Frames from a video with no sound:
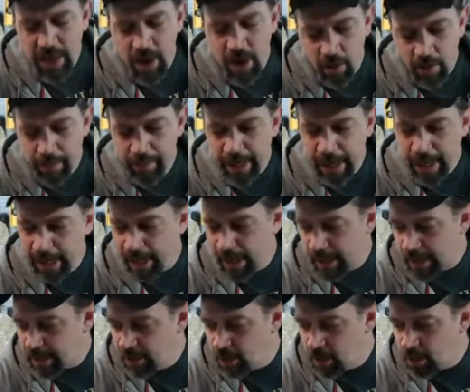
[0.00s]
I know,
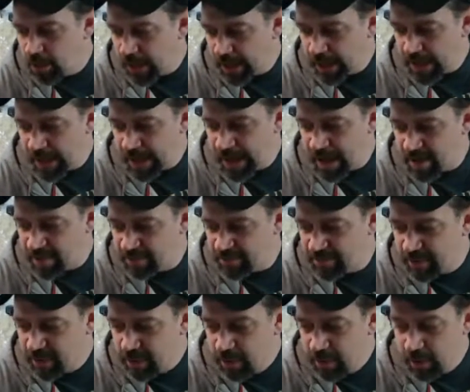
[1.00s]
and I
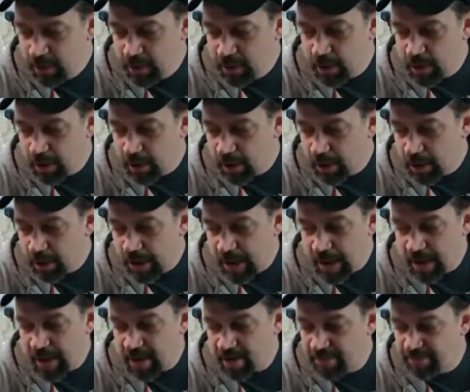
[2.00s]

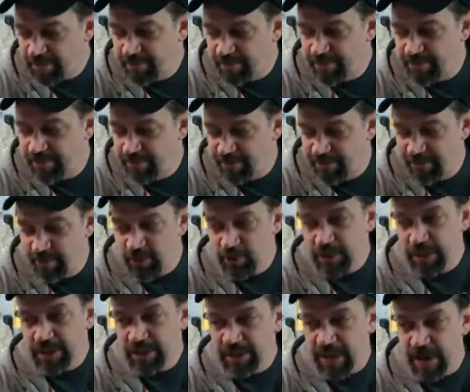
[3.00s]
have
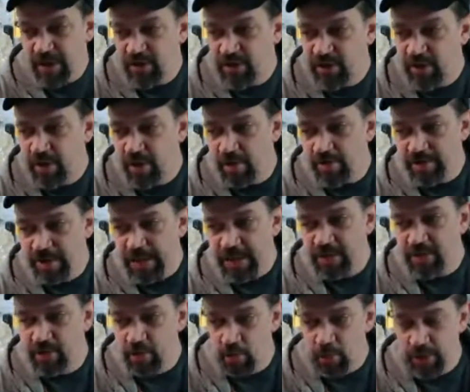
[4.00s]
full intention of
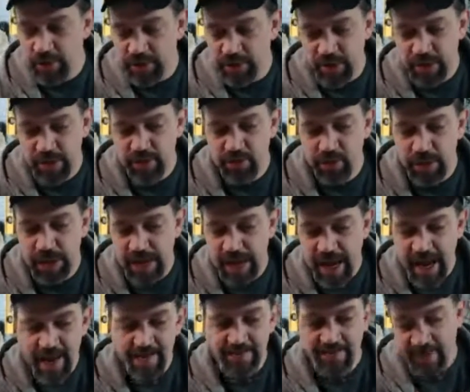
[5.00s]
getting some work done this
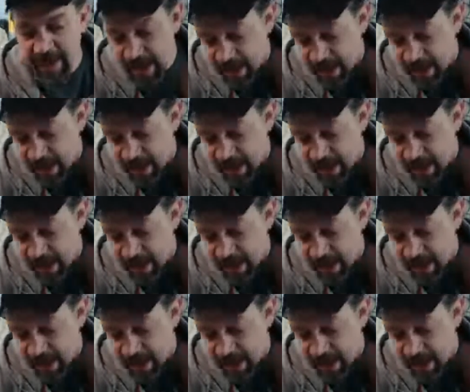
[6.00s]
week. I